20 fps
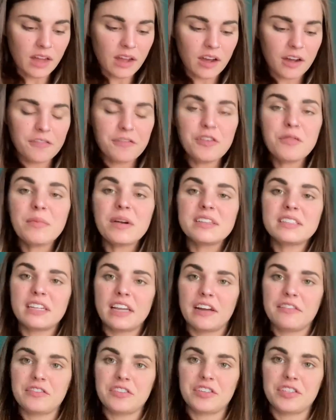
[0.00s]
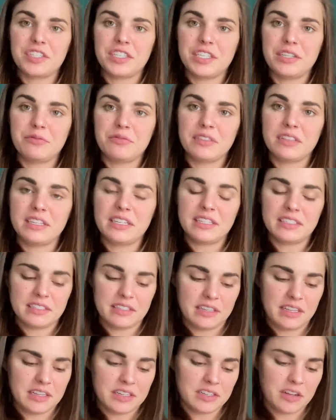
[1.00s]
a few months after she released
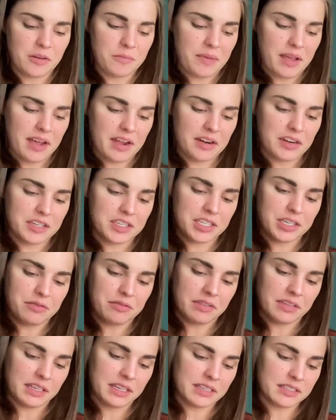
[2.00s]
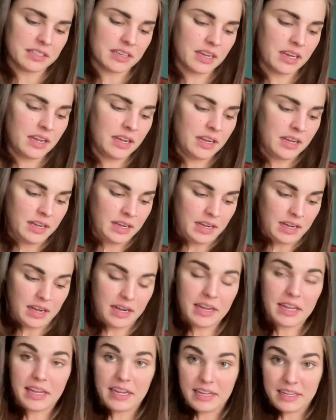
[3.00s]
the adult pattern, she released a
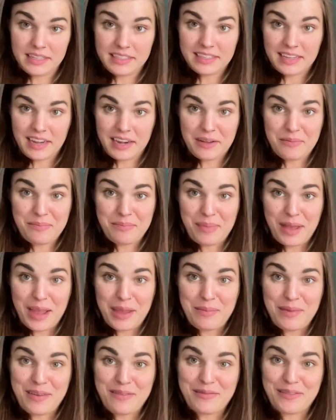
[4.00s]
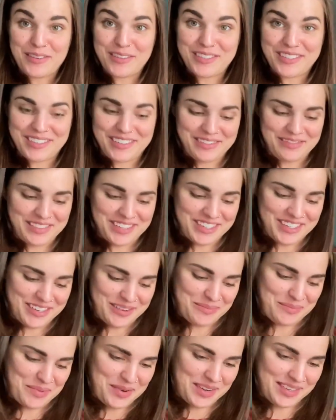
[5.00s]
kids and a baby version of the
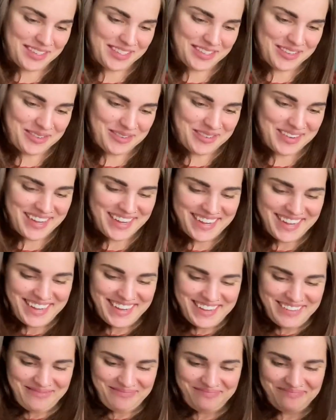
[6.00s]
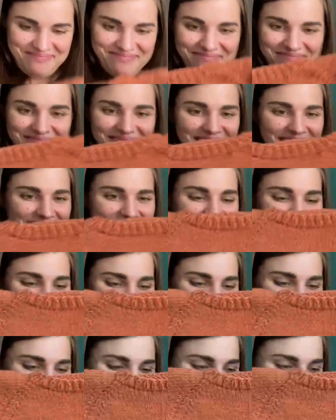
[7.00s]
jumper. So I just